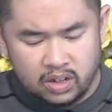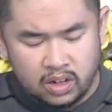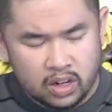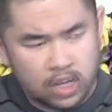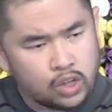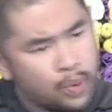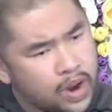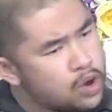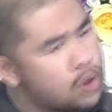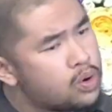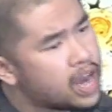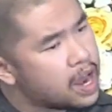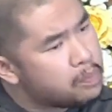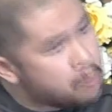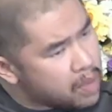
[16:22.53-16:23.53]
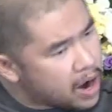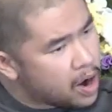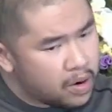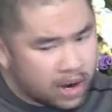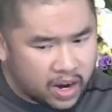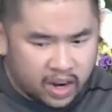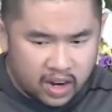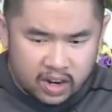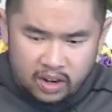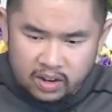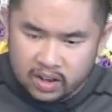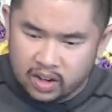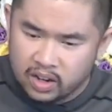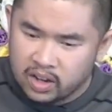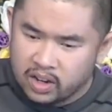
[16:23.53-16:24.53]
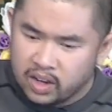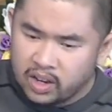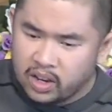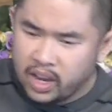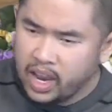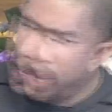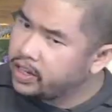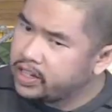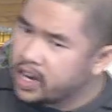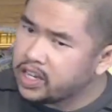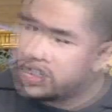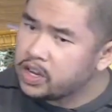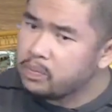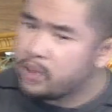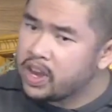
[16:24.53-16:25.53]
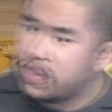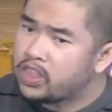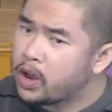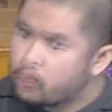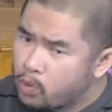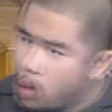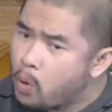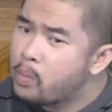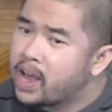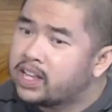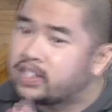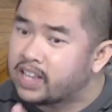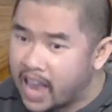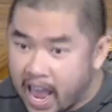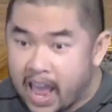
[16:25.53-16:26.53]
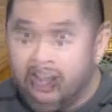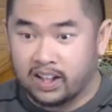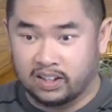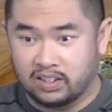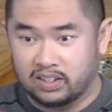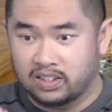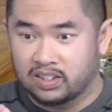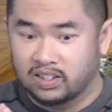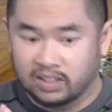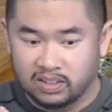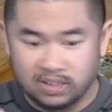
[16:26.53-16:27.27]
Because when you get married, it doesn't mean that romance ends.